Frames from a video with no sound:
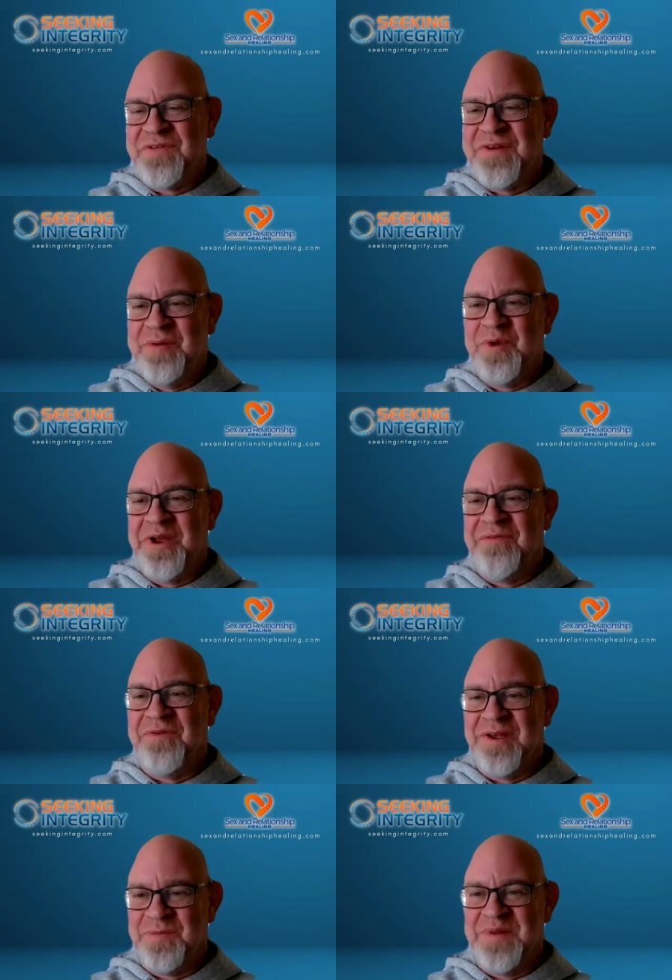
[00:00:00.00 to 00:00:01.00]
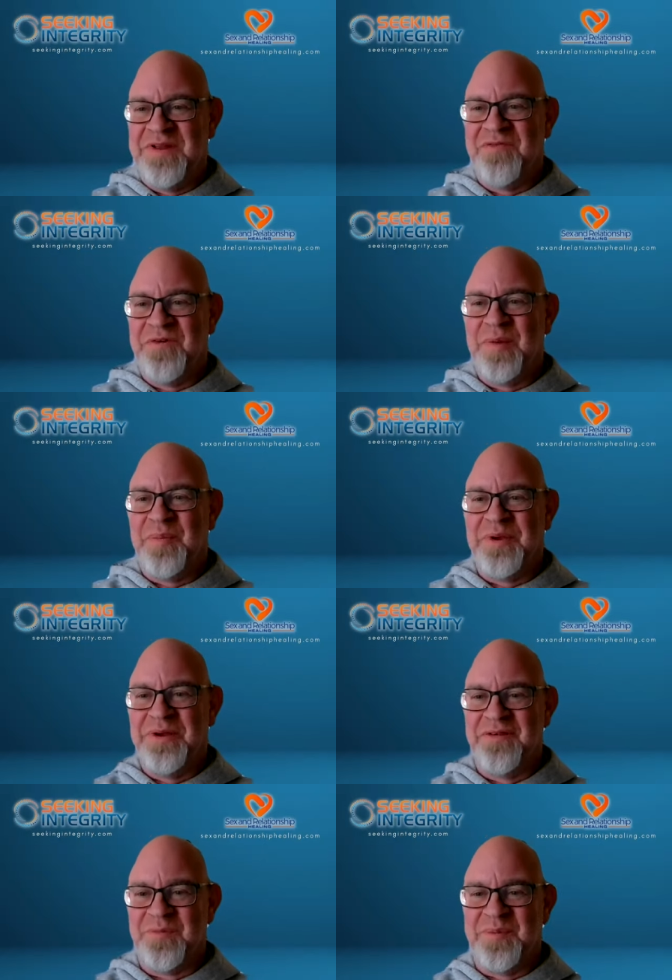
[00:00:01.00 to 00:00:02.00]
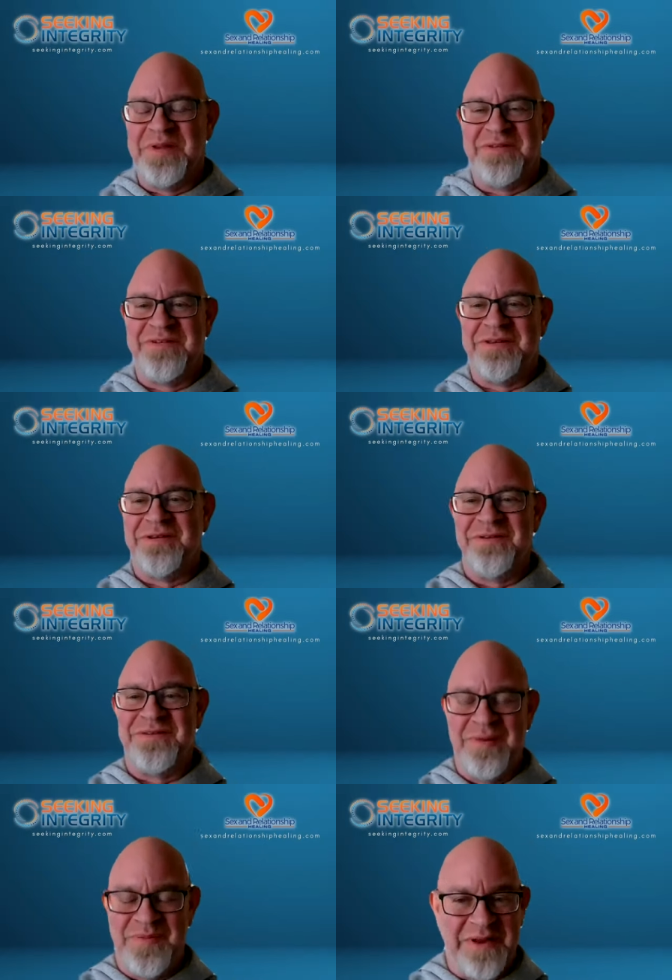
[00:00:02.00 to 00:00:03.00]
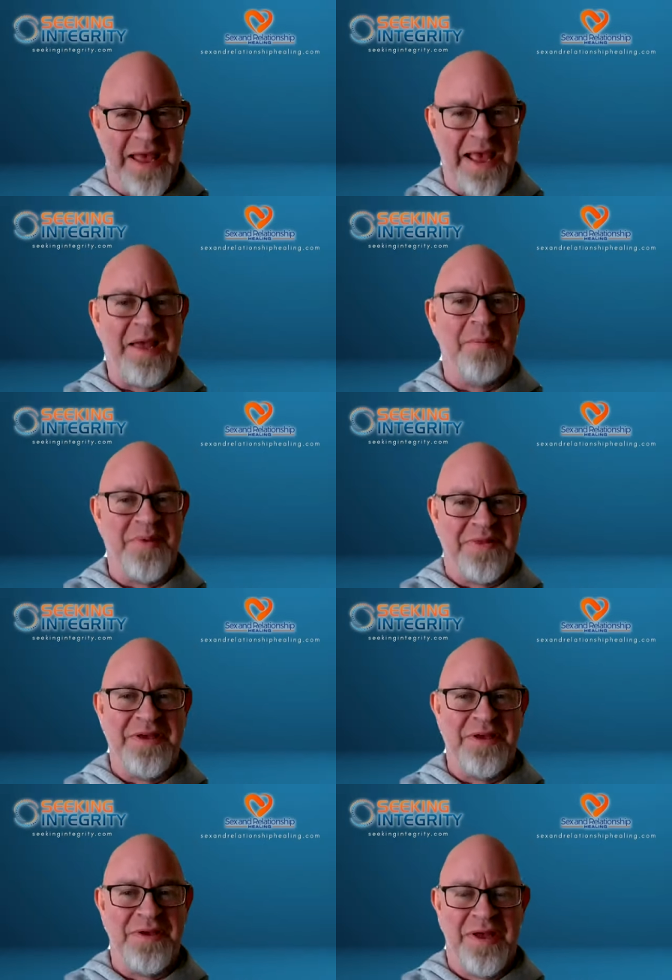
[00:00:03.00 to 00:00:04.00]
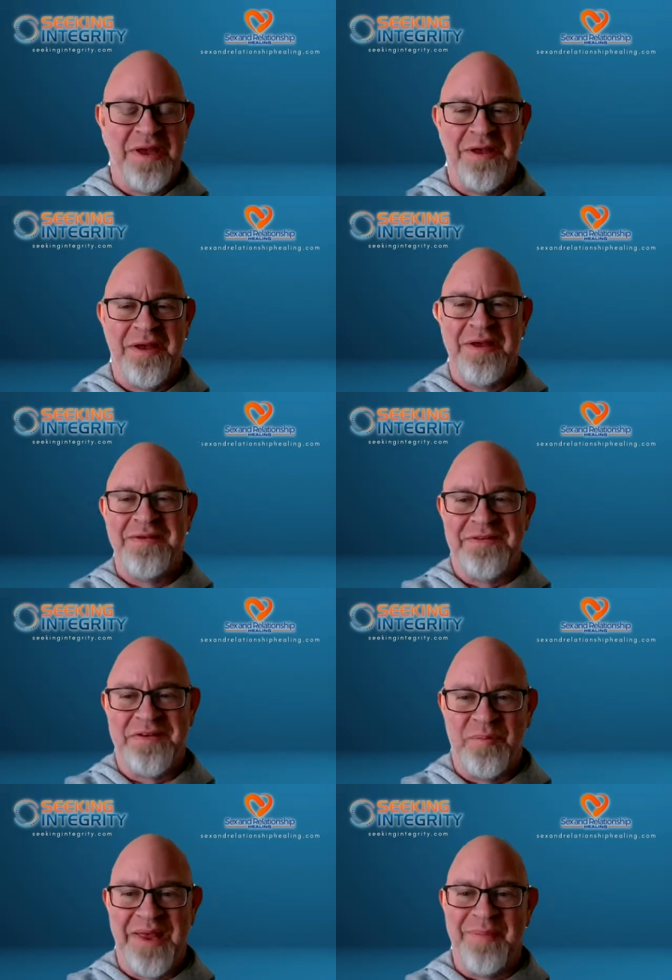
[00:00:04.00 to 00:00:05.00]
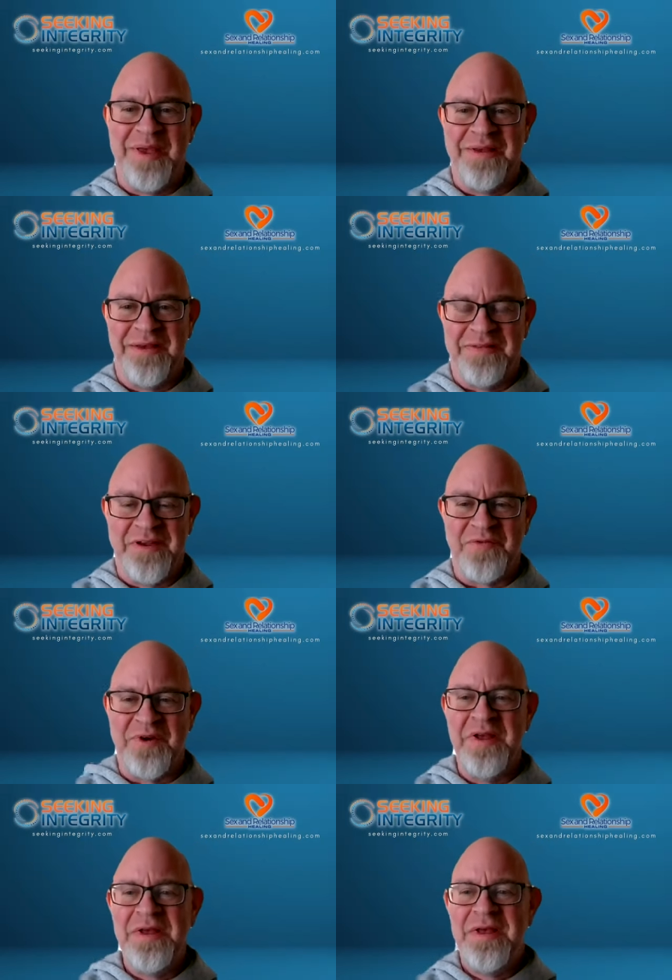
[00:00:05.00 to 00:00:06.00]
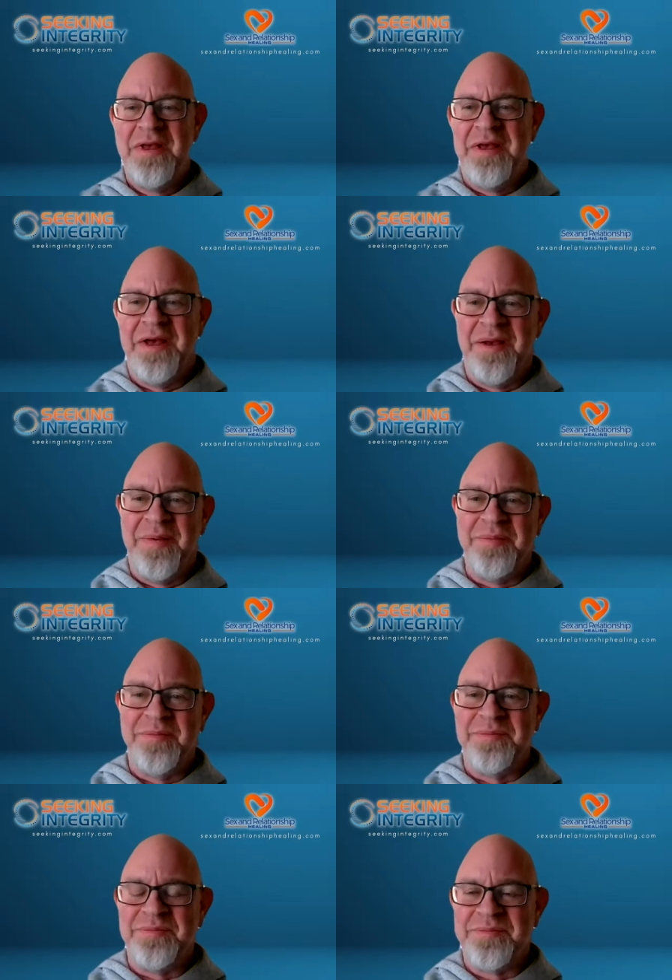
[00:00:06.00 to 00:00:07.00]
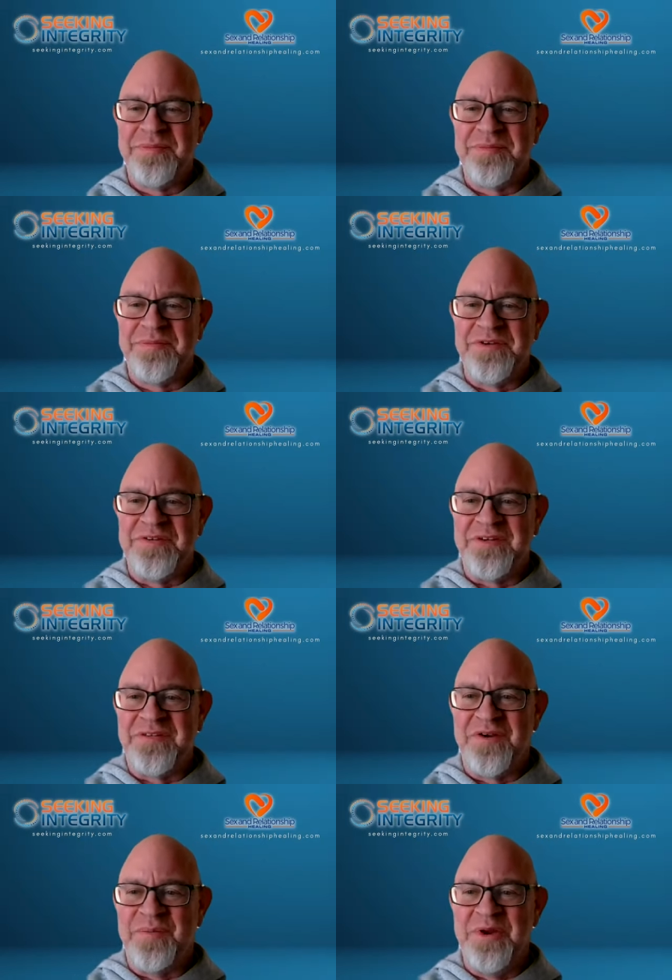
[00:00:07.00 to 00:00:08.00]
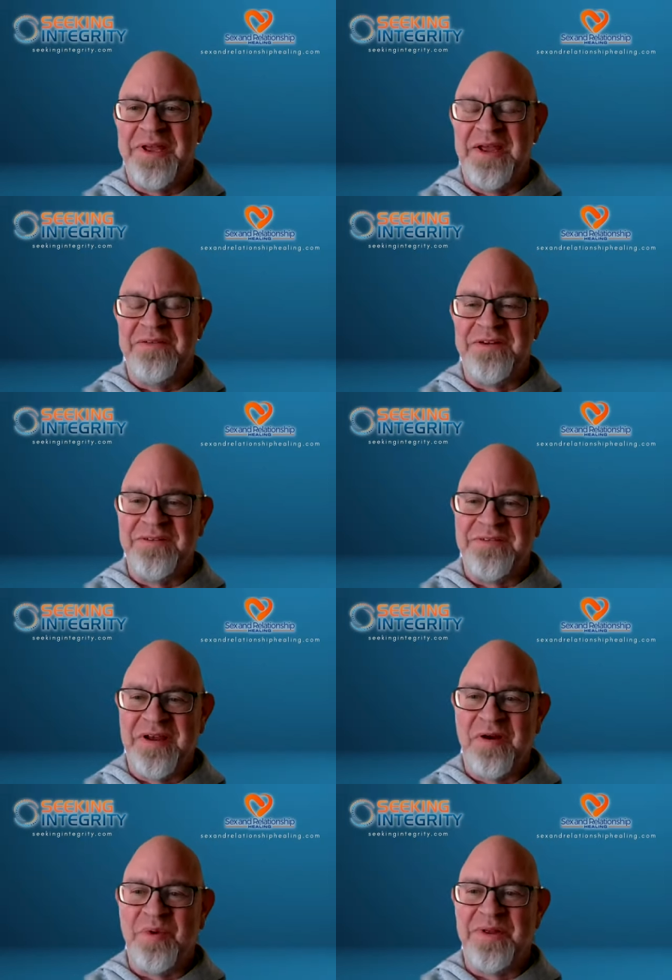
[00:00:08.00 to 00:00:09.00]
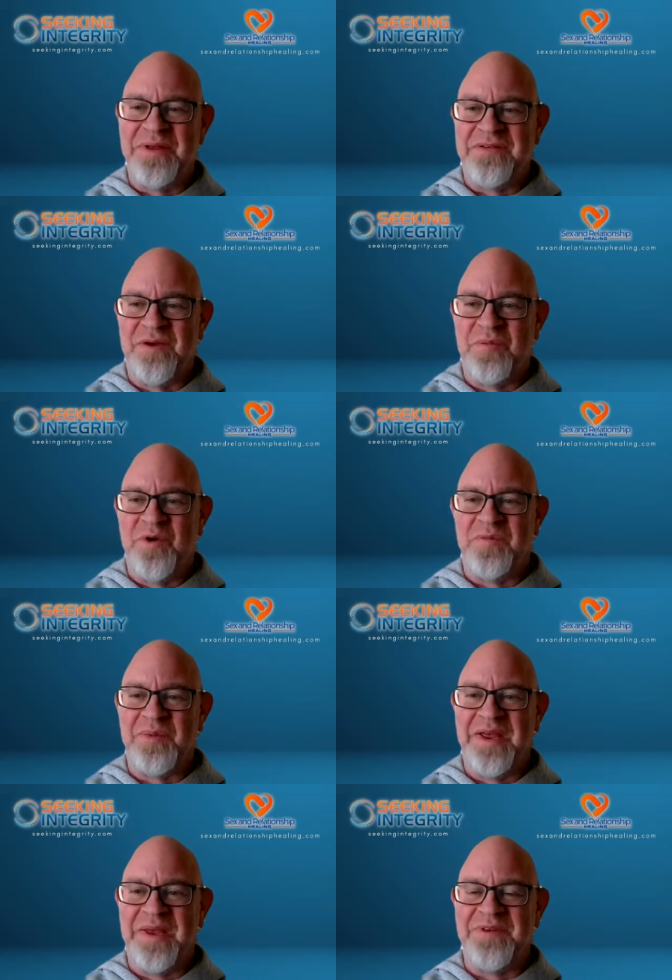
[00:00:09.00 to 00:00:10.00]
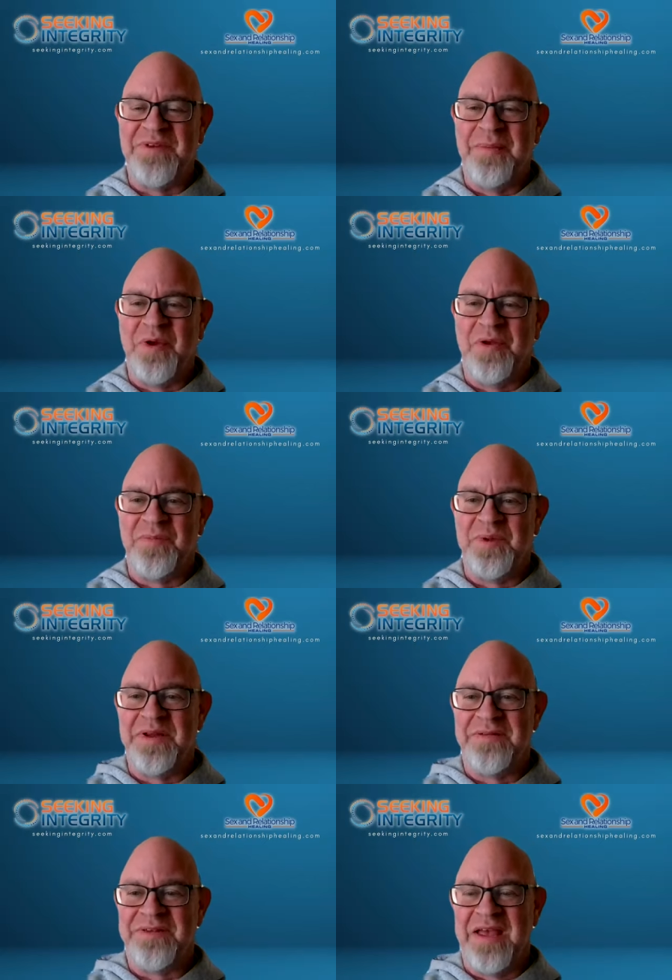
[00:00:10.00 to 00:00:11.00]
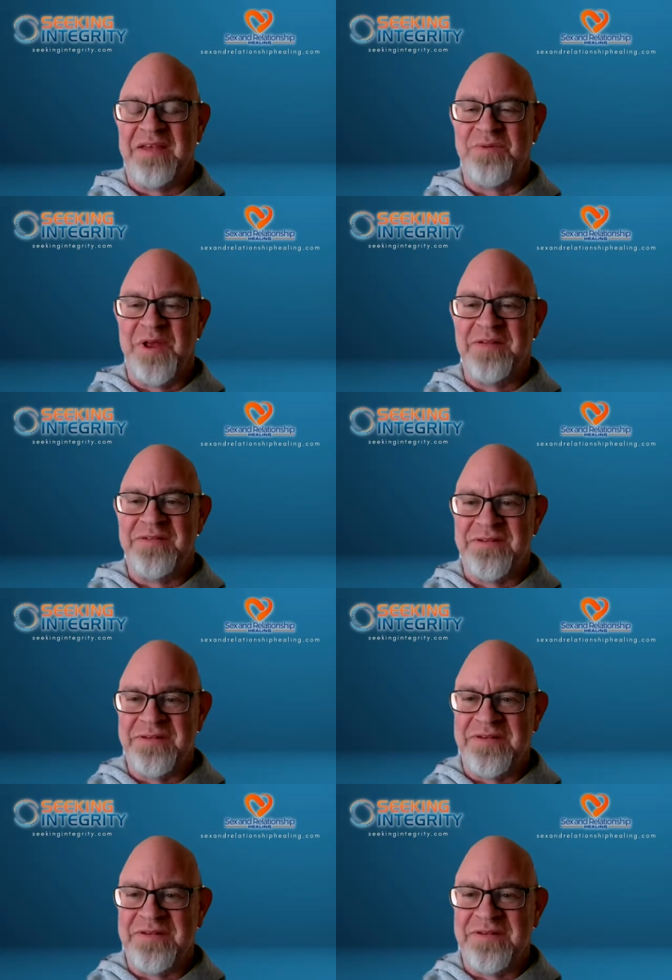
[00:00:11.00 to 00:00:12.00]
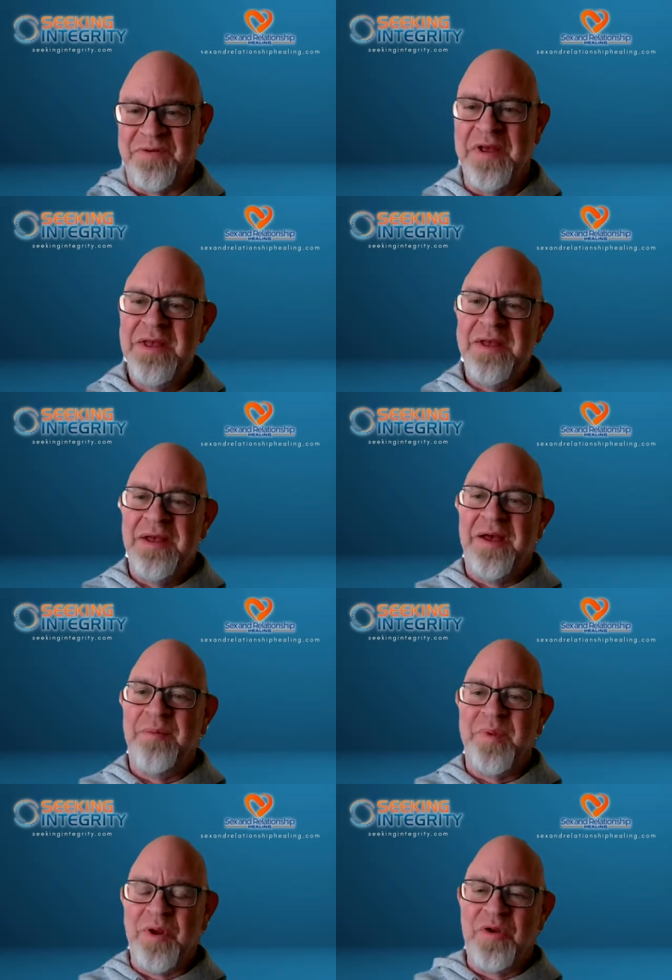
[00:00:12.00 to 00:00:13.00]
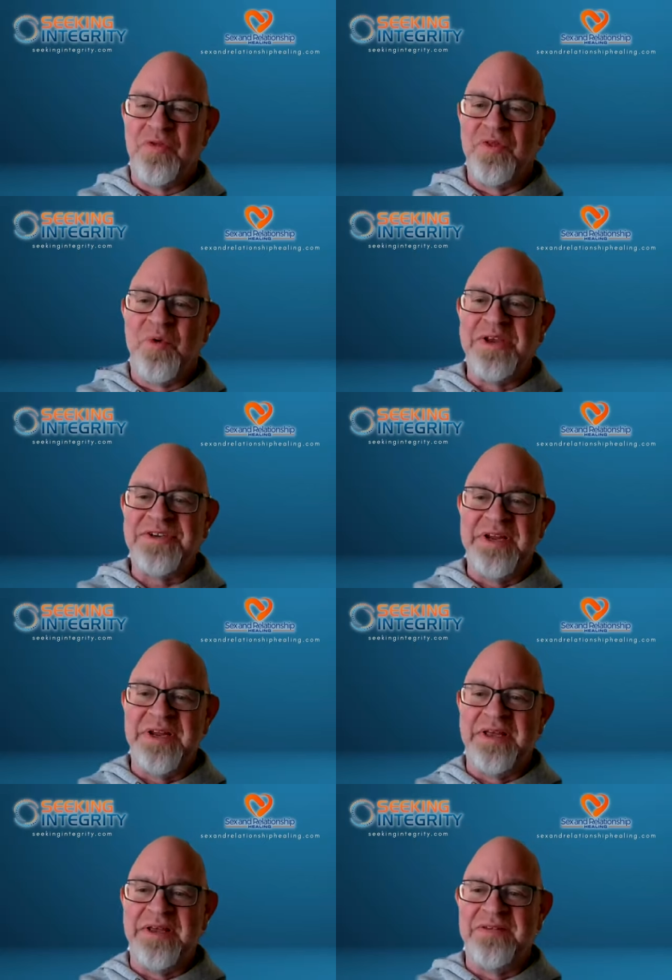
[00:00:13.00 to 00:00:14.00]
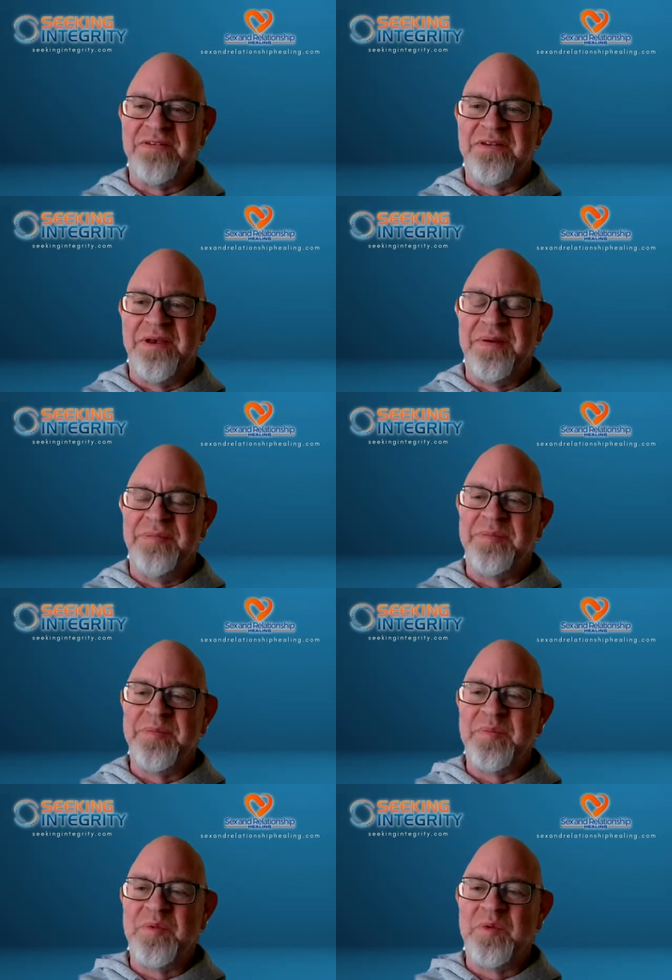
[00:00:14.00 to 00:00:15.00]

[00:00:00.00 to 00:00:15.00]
person in recovery has been there for a couple years, but still seems to lack empathy, uh, is still blaming, etc. Um, she says our communication is terrible. He stonewalls, blames, name calls, belittles, gaslights, etc. Um, and the question is, um,